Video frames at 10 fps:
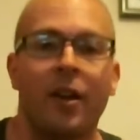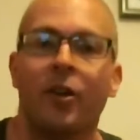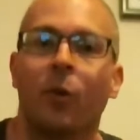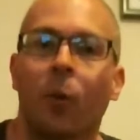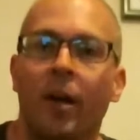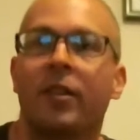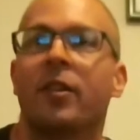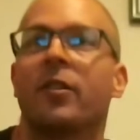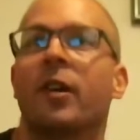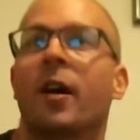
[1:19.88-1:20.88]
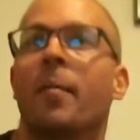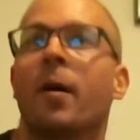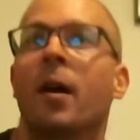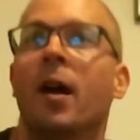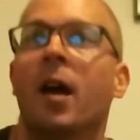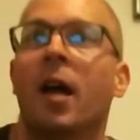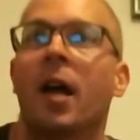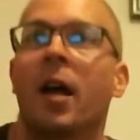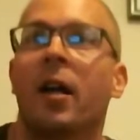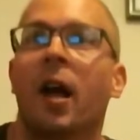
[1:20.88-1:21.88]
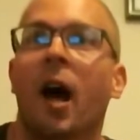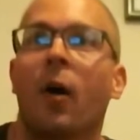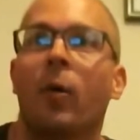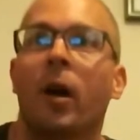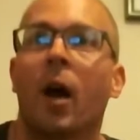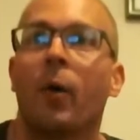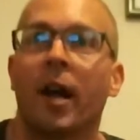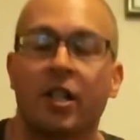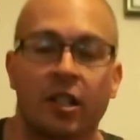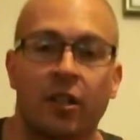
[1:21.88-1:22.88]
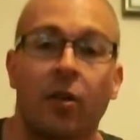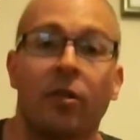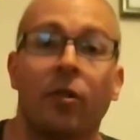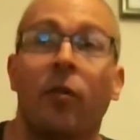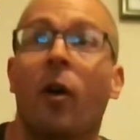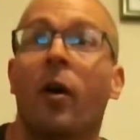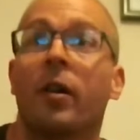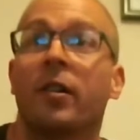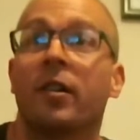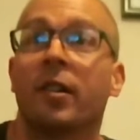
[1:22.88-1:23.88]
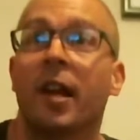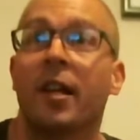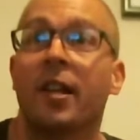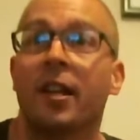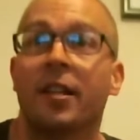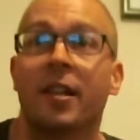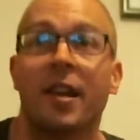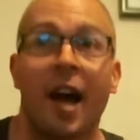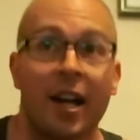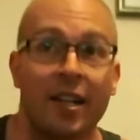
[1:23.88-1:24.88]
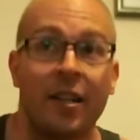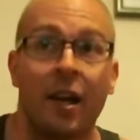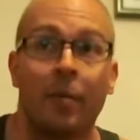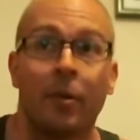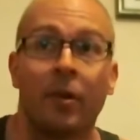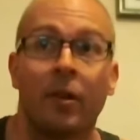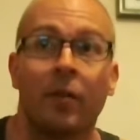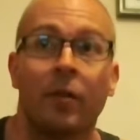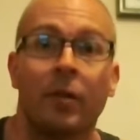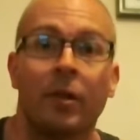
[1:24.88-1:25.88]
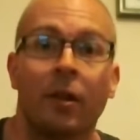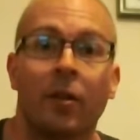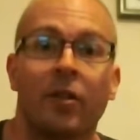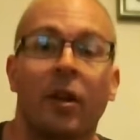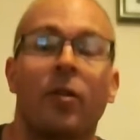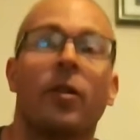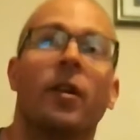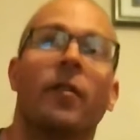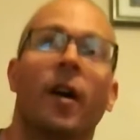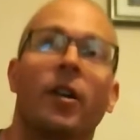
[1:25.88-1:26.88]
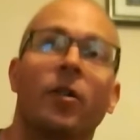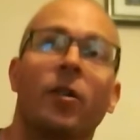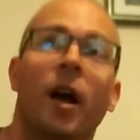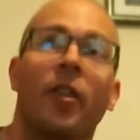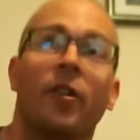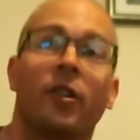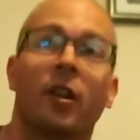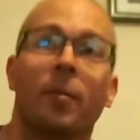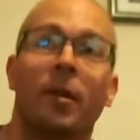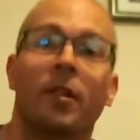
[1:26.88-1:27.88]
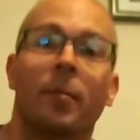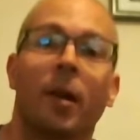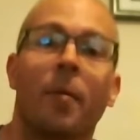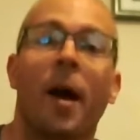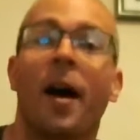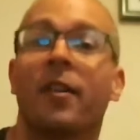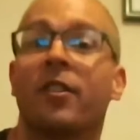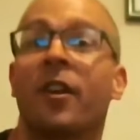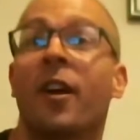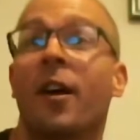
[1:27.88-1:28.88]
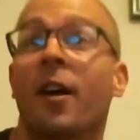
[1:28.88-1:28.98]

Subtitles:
You're wasting your time. And I would actually go so far as to say that it's 99% of your results. Other than if I do that, there's going to be some dumbass